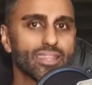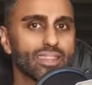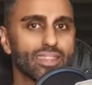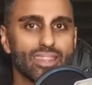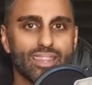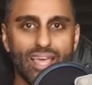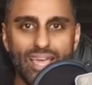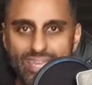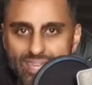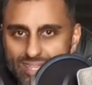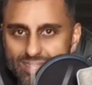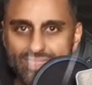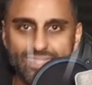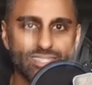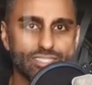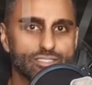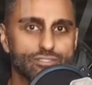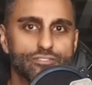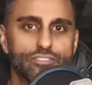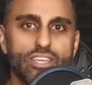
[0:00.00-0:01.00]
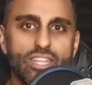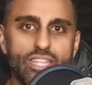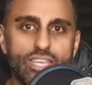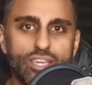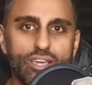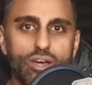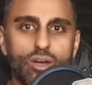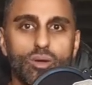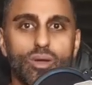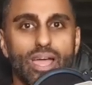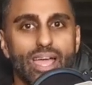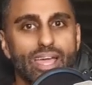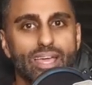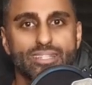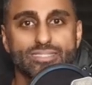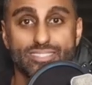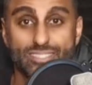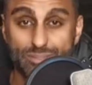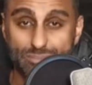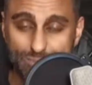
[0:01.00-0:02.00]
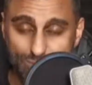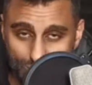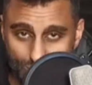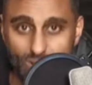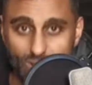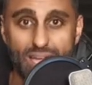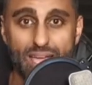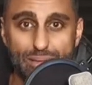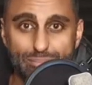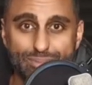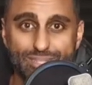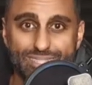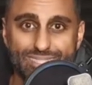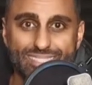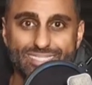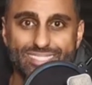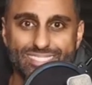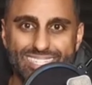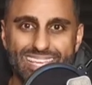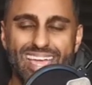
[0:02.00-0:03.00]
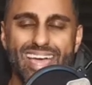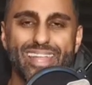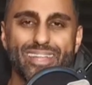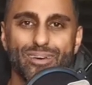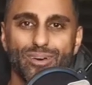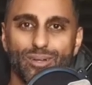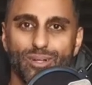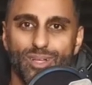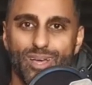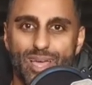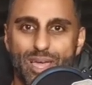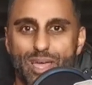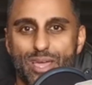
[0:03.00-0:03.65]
like this video, and subscribe to this channel.